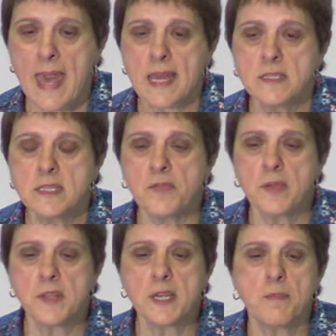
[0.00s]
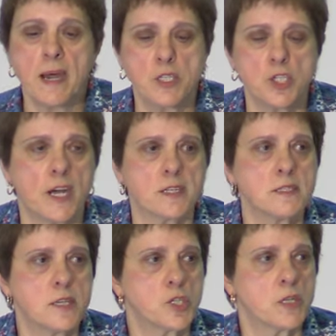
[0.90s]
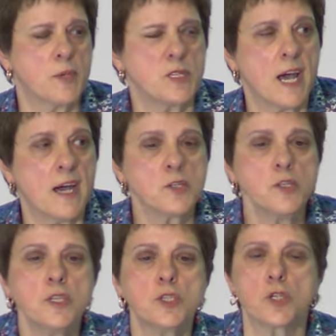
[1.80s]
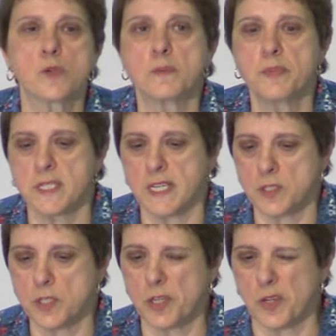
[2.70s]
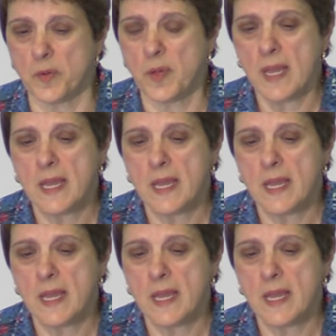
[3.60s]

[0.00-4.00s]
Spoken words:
And if we think about child sexual abuse, how do these children present to you?